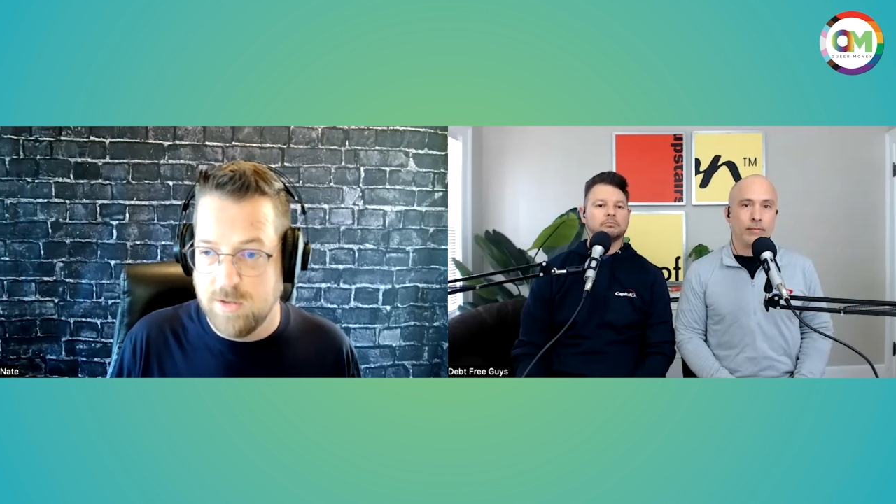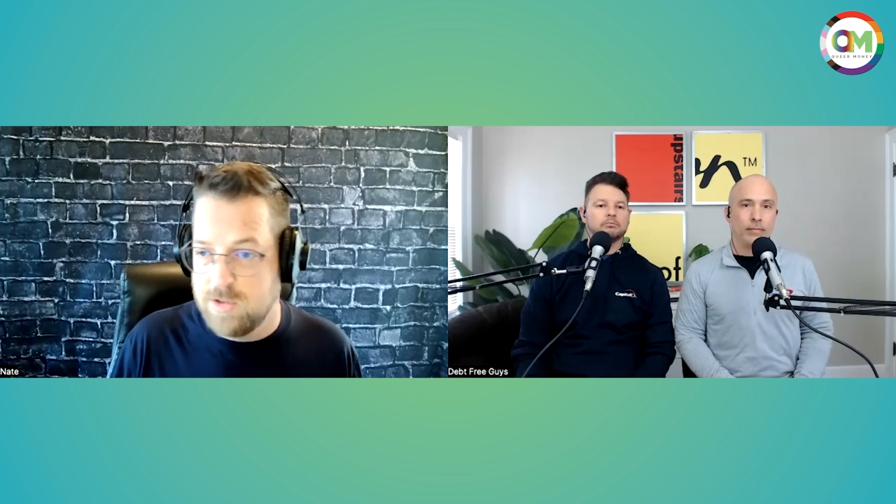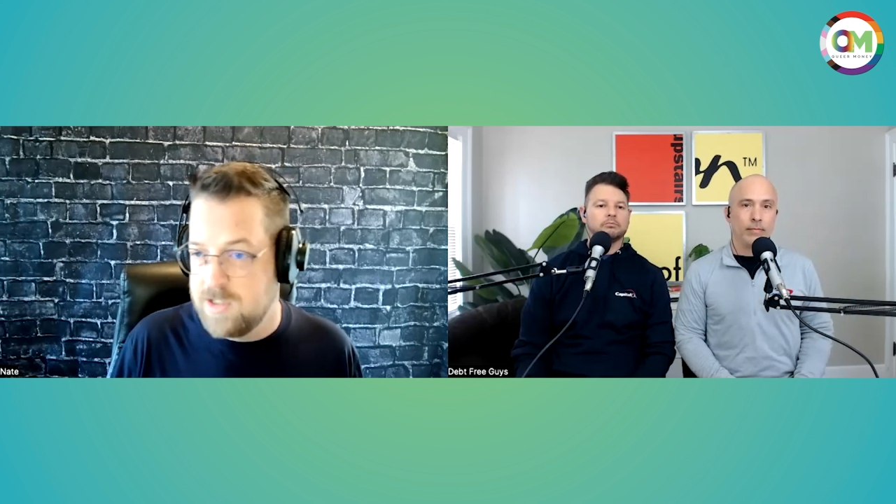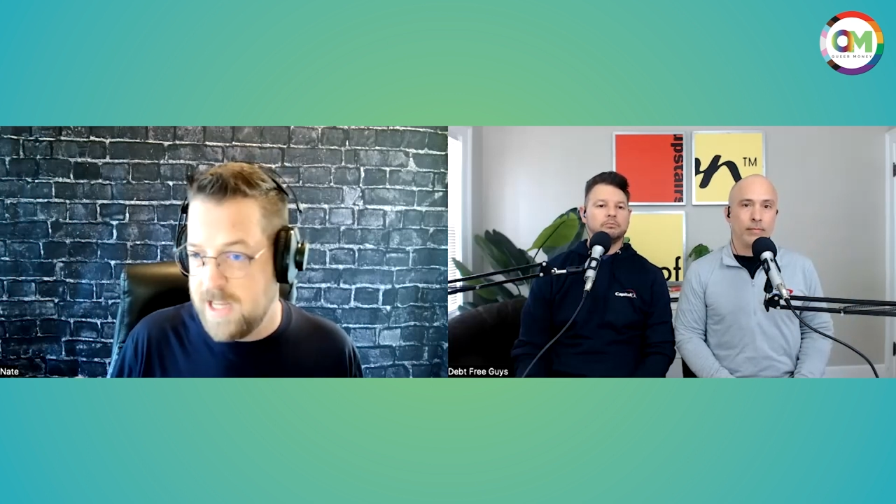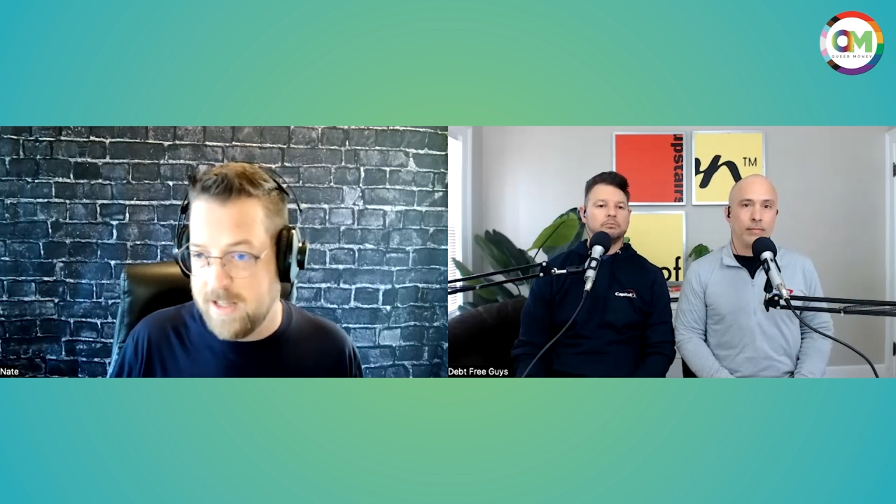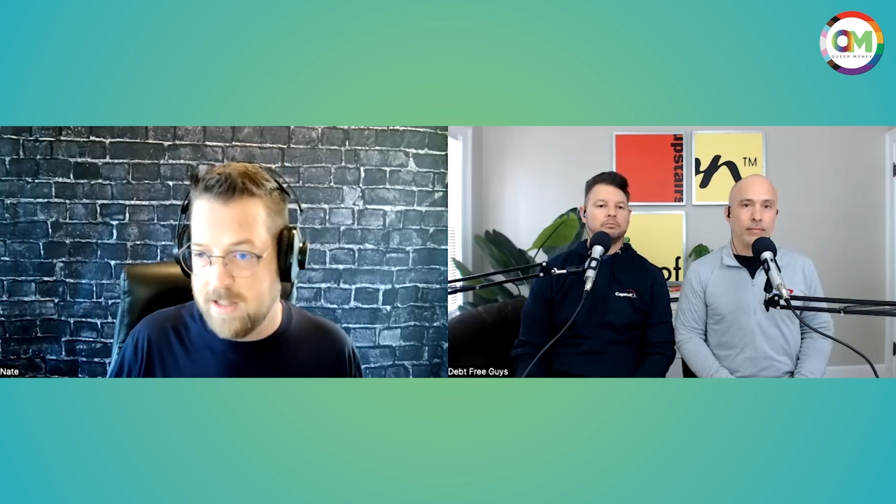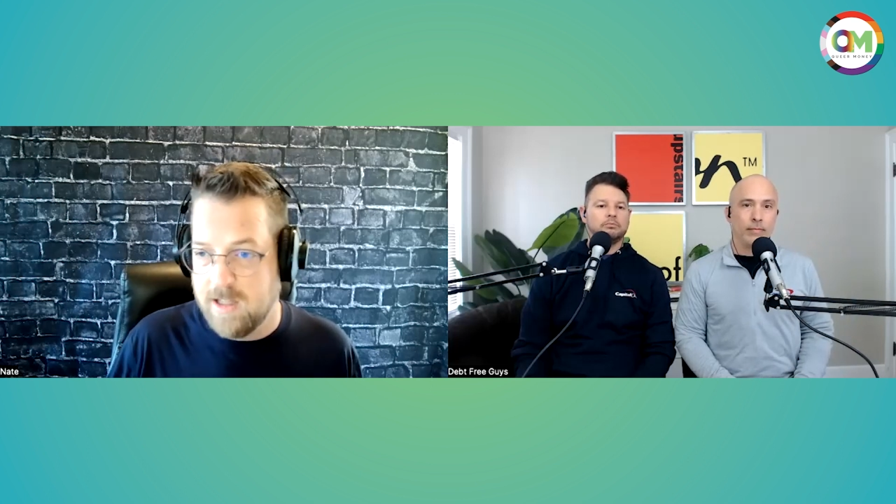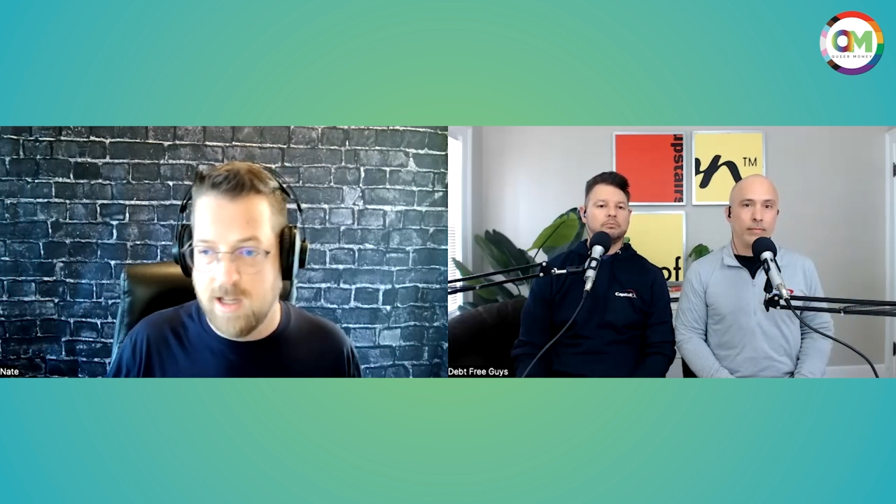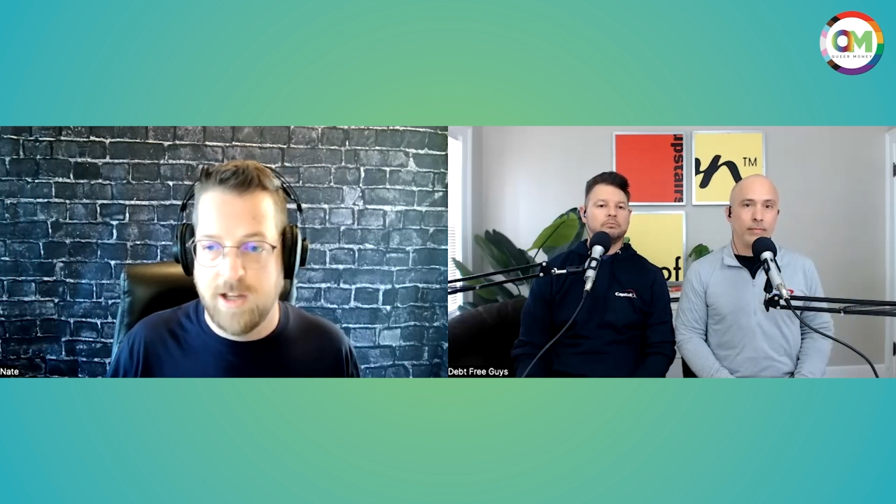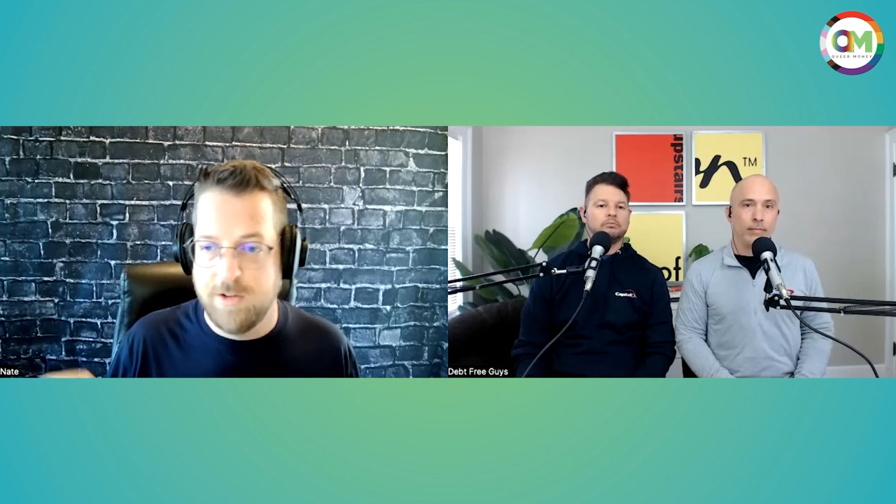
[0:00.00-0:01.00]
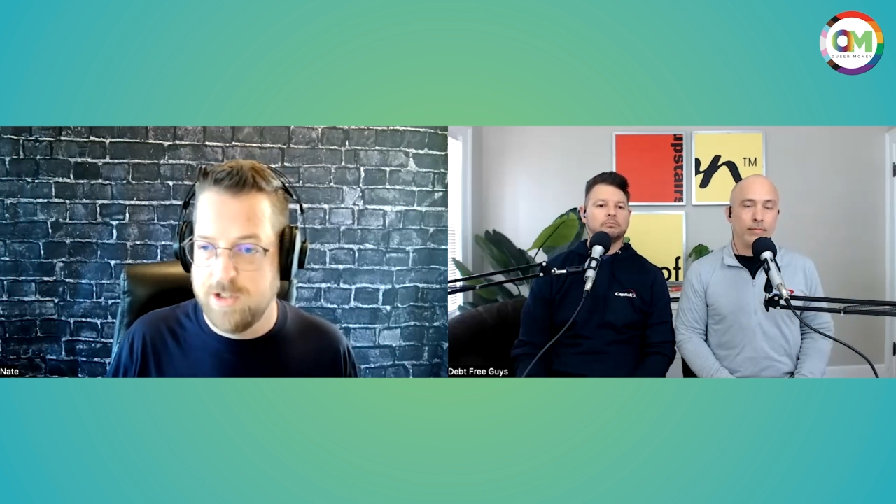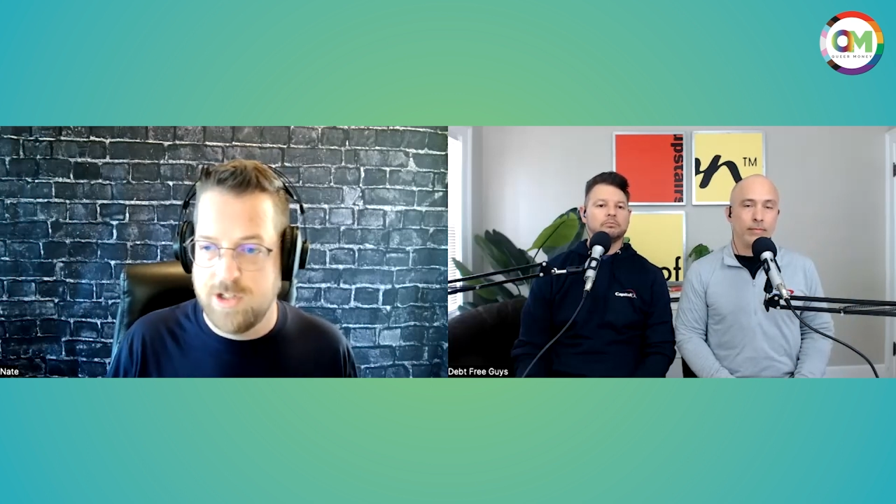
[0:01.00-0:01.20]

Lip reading: sell 100